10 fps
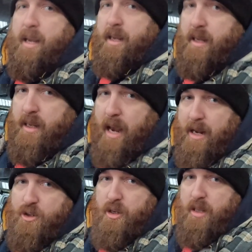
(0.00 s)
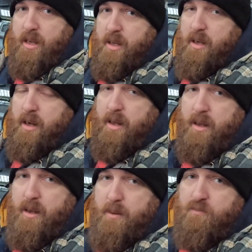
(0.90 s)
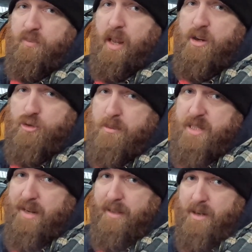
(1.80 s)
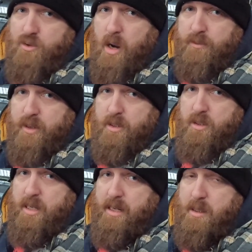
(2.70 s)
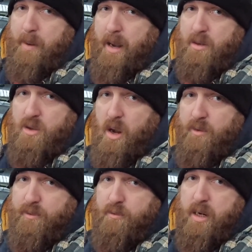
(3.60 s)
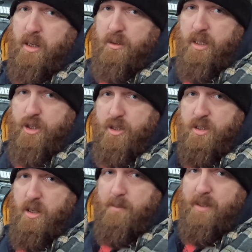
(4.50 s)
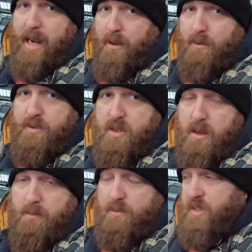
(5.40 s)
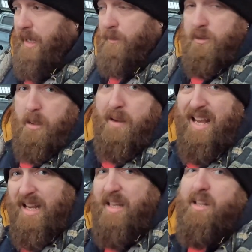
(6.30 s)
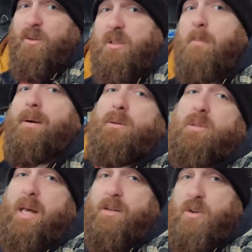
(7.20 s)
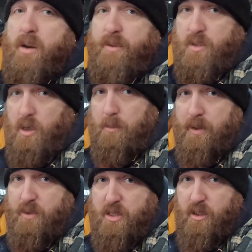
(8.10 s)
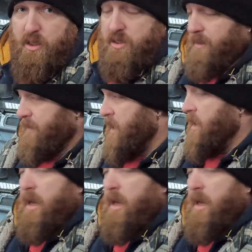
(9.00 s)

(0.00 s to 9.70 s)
He actually, he strips down Land Rovers, takes the parts off, reconditions them, galves them, sells them. He also builds Land Rovers up and restores them.